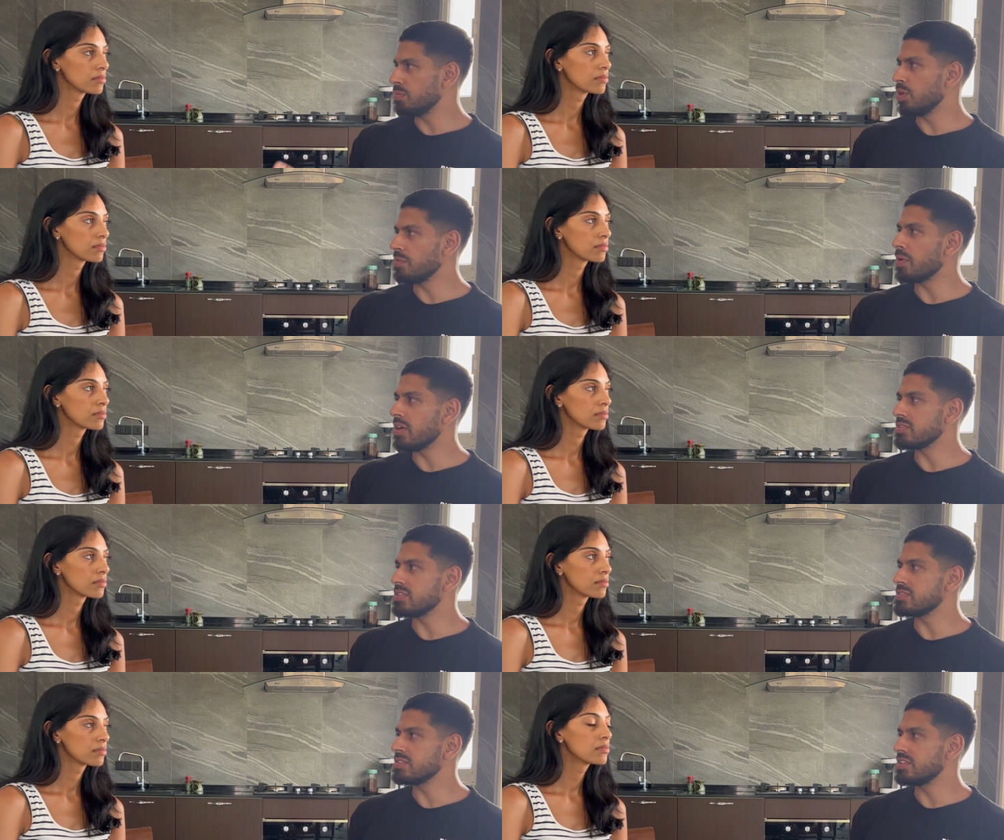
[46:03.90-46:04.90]
Speaker 1: pull of
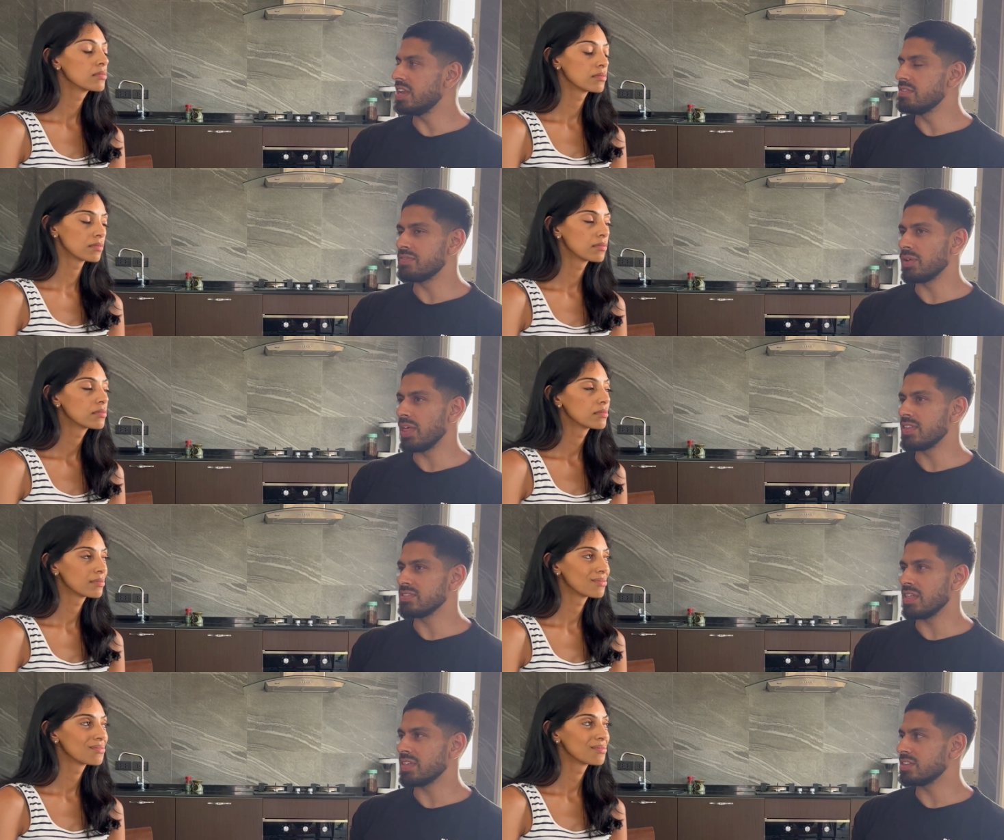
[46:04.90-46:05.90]
priorities. You never feel like there's
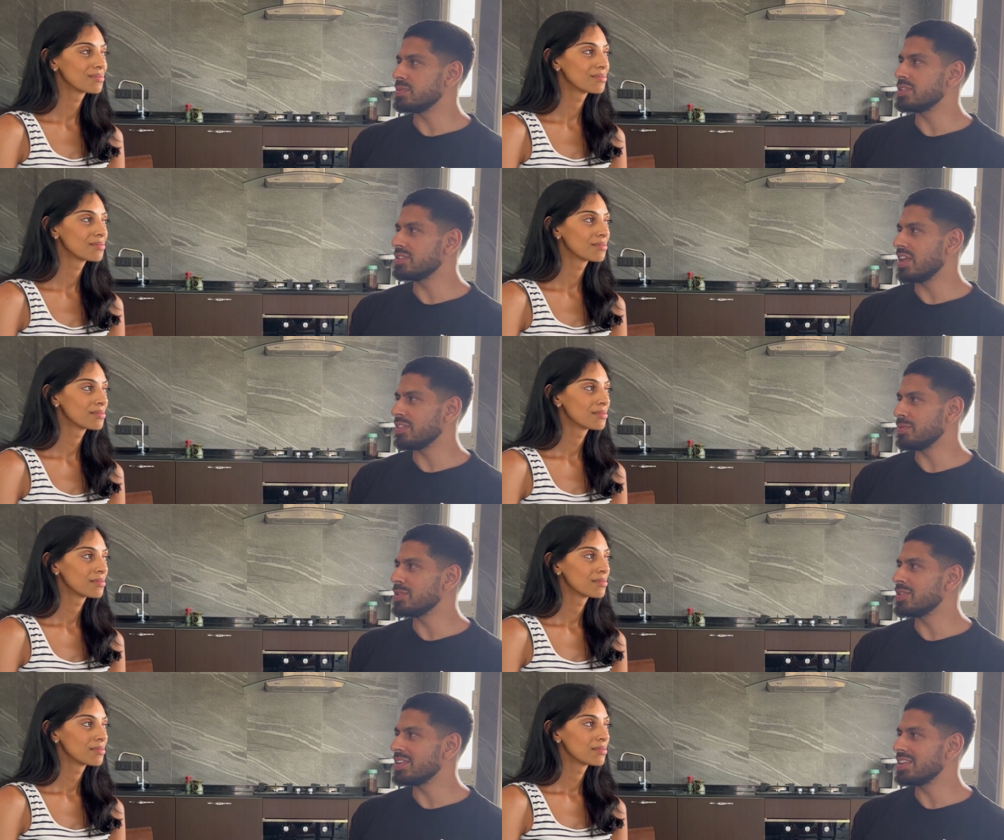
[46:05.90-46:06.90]
nothing to be doing, nothing be
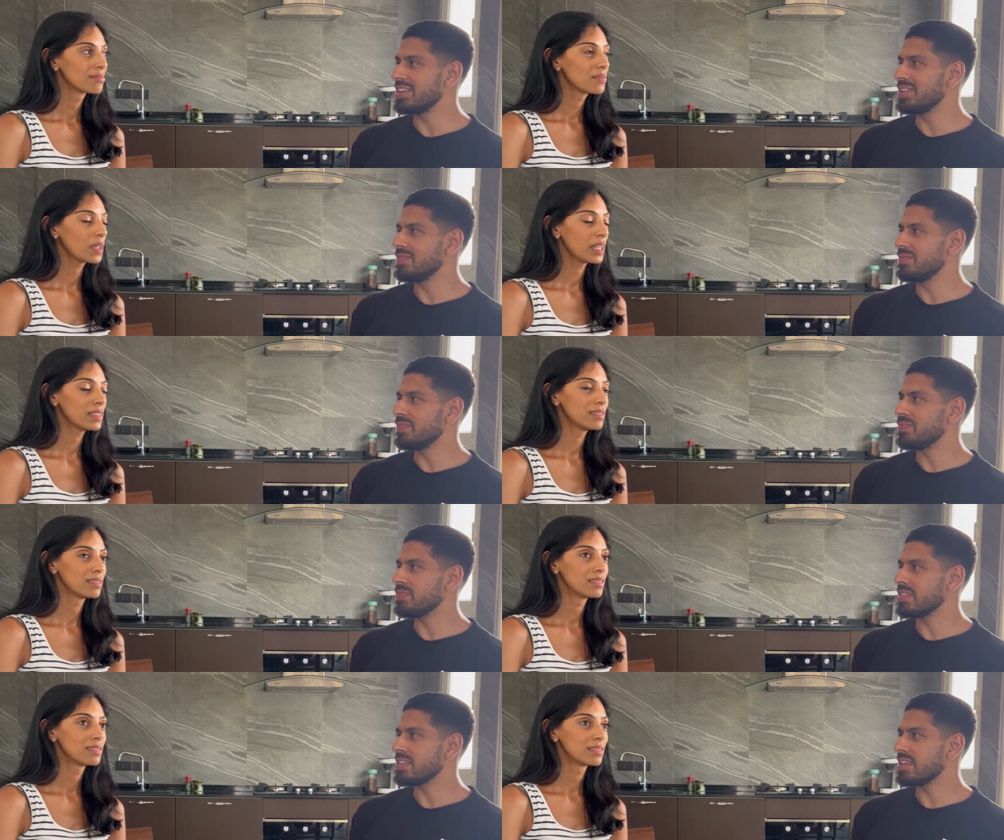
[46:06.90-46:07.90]
do. Yeah.
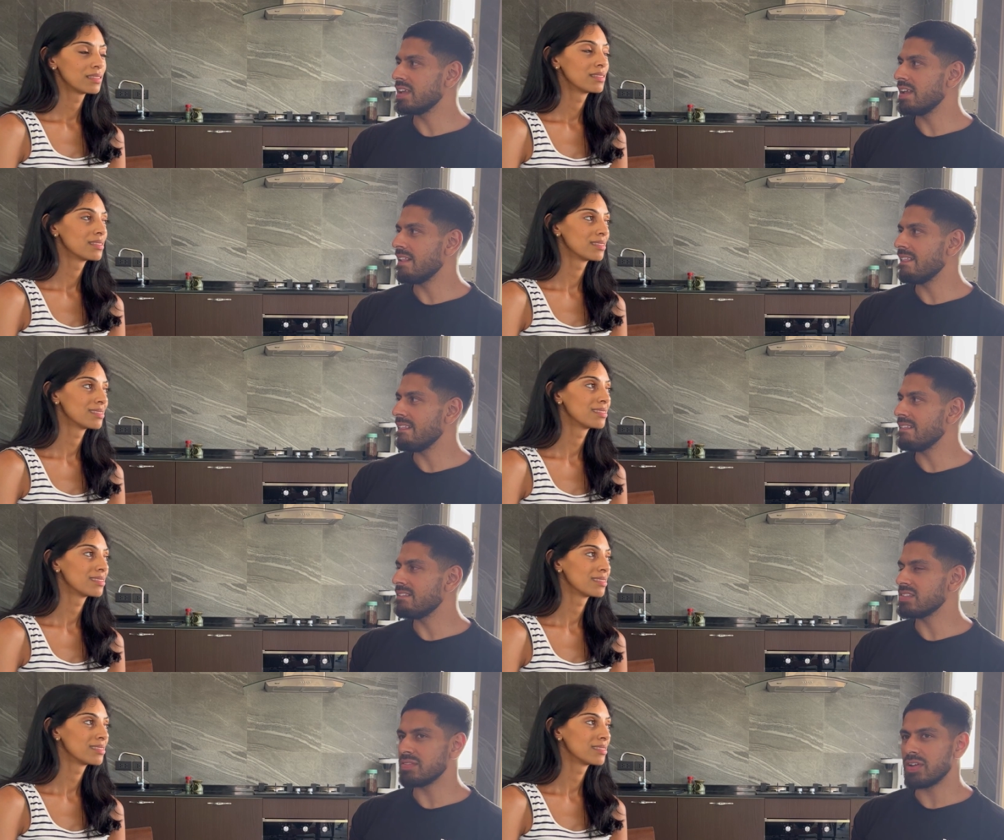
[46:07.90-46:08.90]

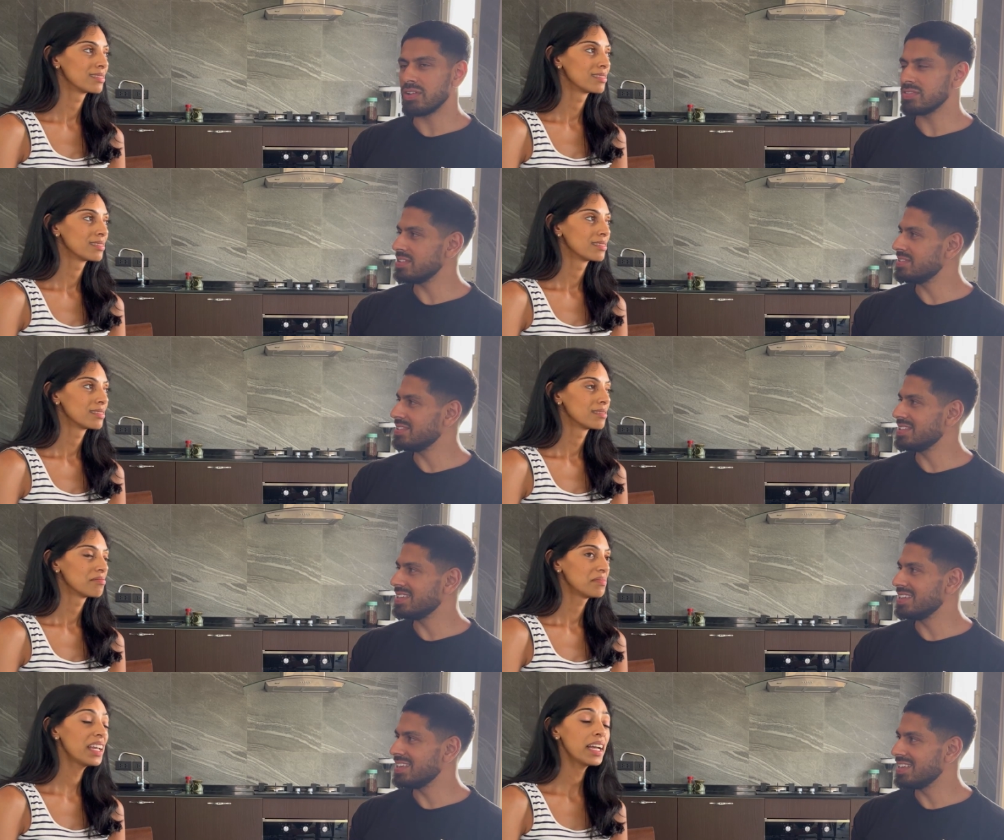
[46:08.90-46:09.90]
Is that fair answer?
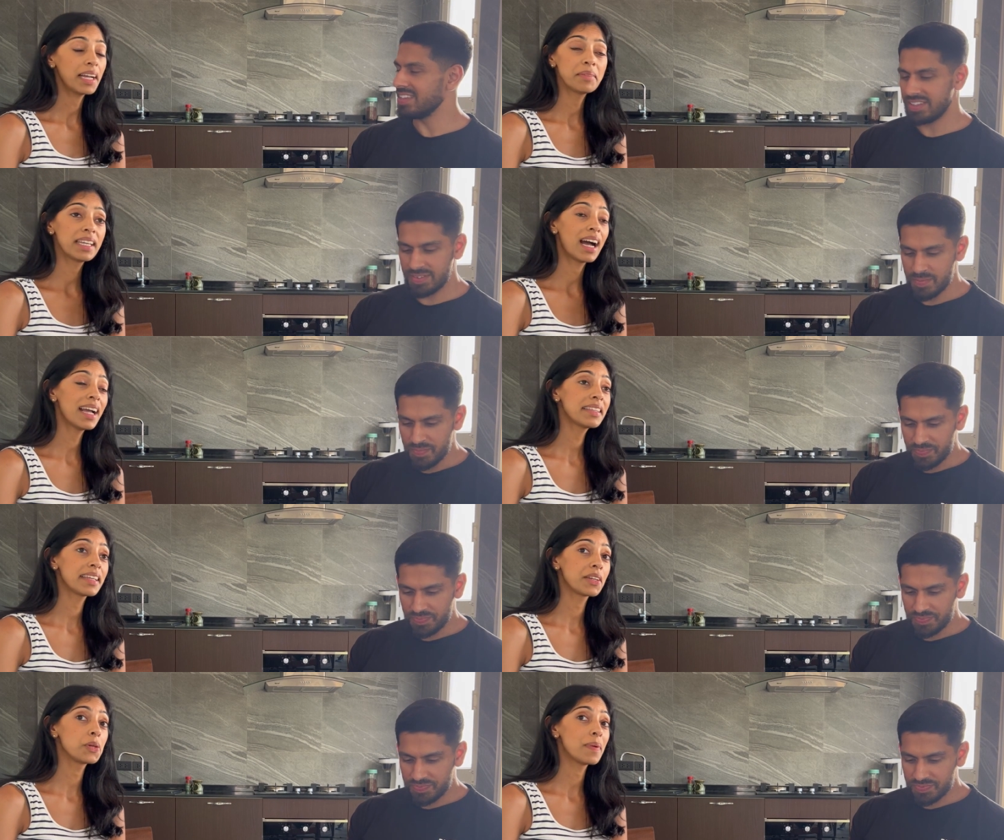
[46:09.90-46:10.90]
Speaker 2: Yeah, I mean, I
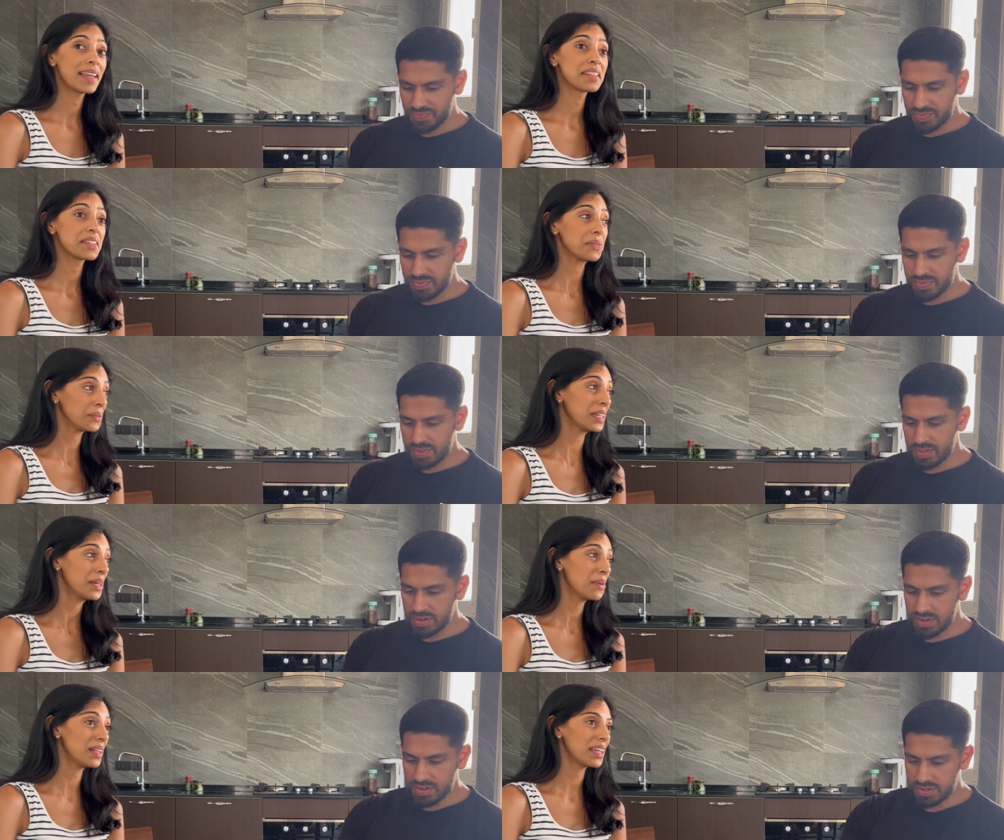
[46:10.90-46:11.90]
think you balance it
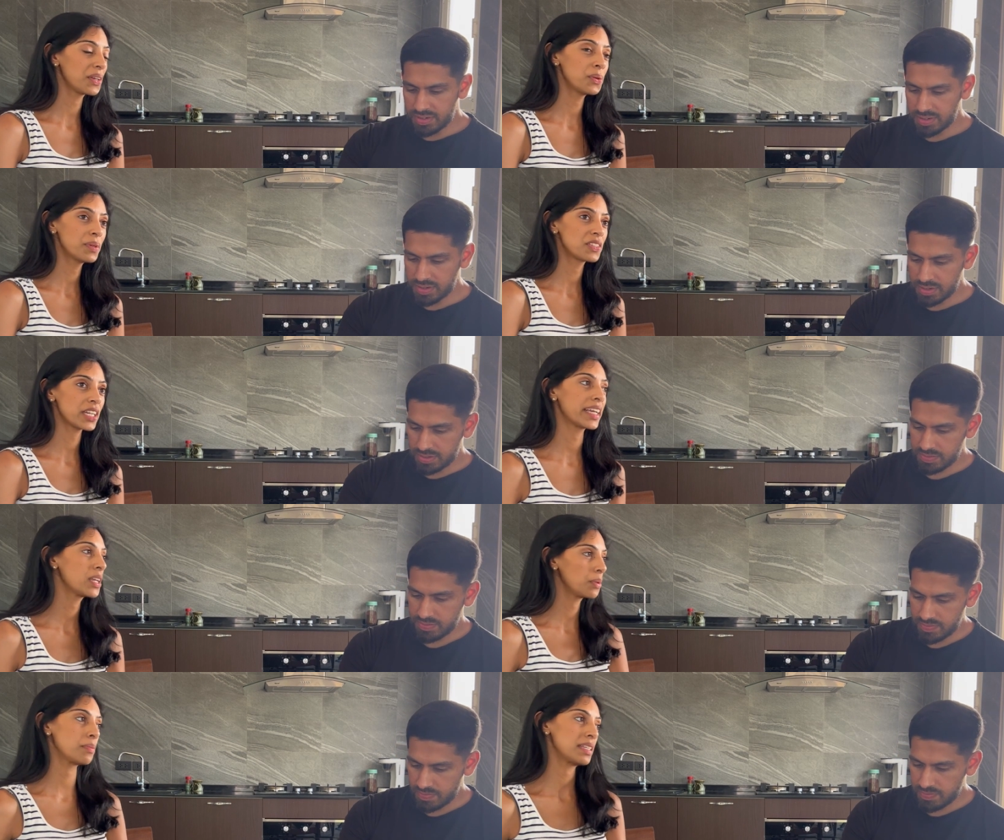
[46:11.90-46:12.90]
really well. Like you always check
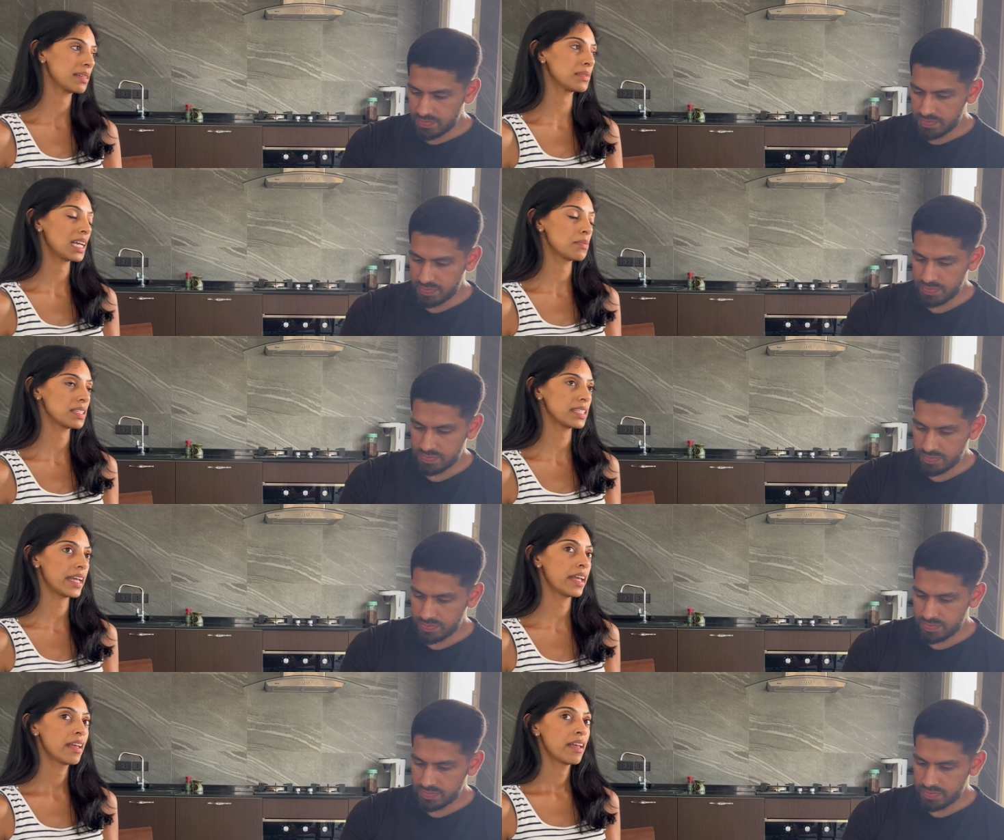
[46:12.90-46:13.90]
in with me sometimes and
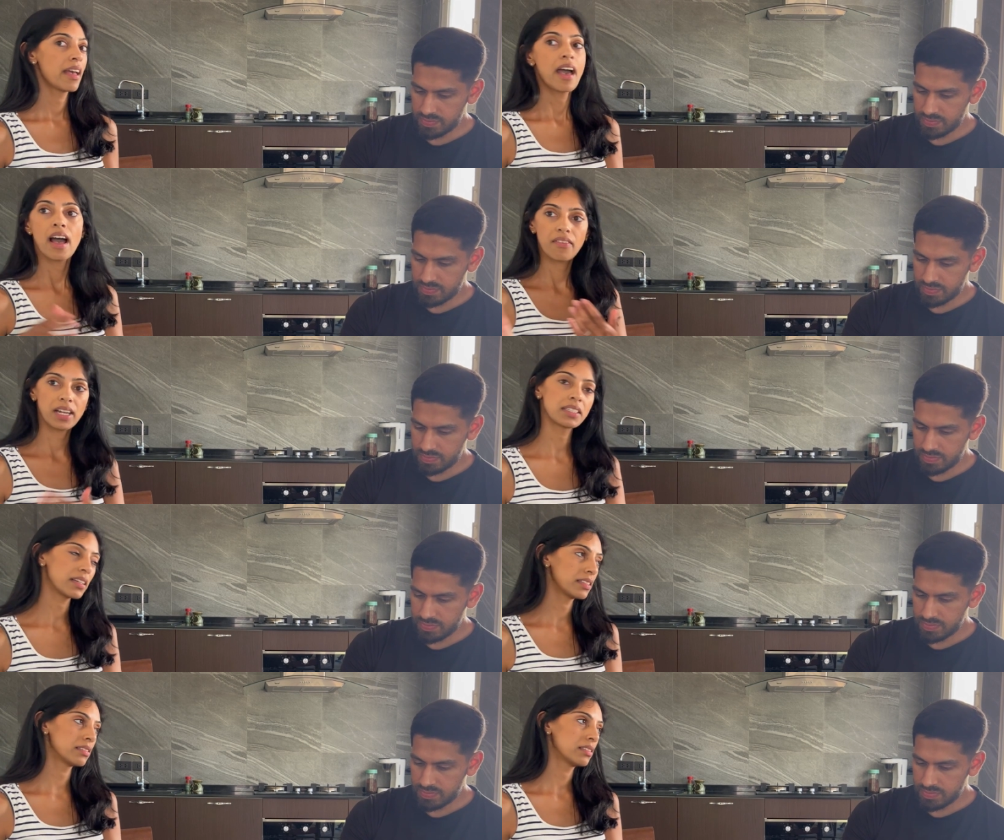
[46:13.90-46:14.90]
say, "Have I
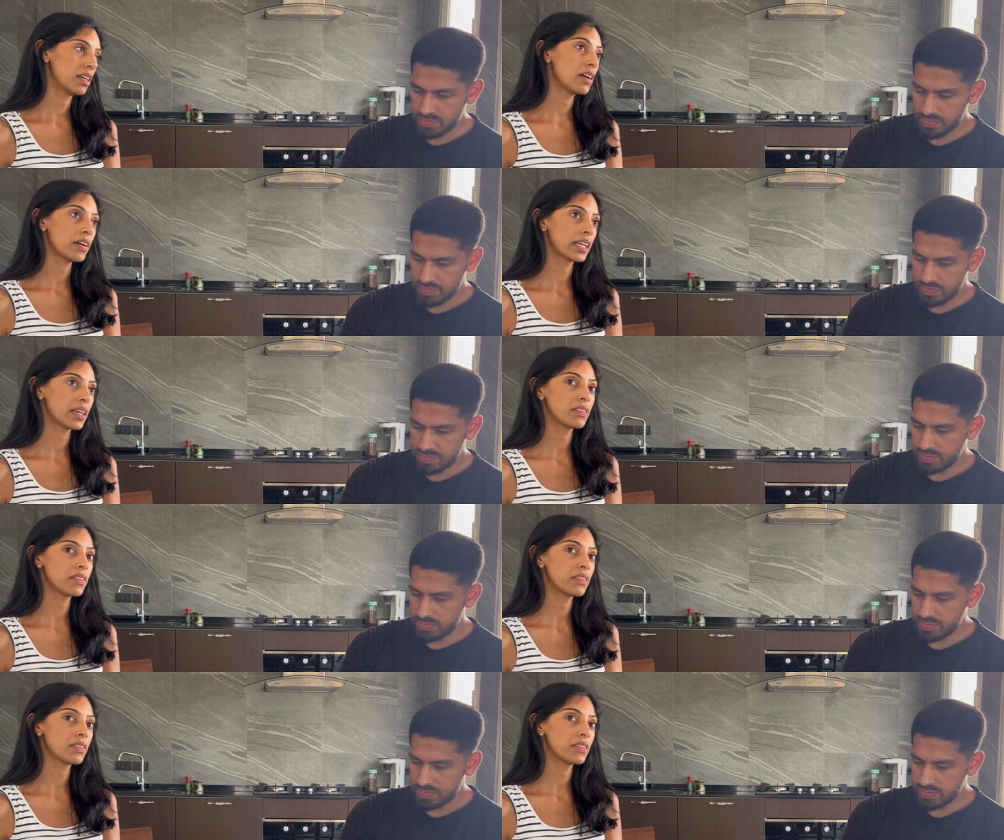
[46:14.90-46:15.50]
done? Have I given